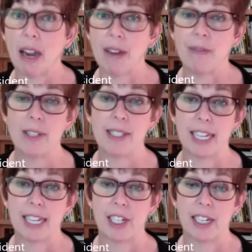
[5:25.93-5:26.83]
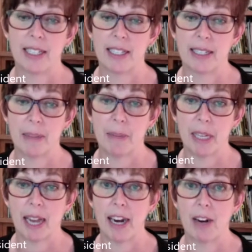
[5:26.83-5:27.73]
Conference session is, it's
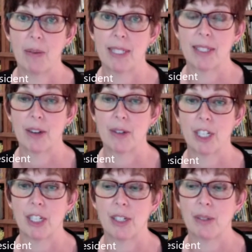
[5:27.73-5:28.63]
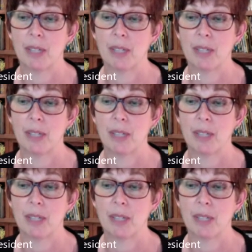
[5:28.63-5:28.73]
something I always go to.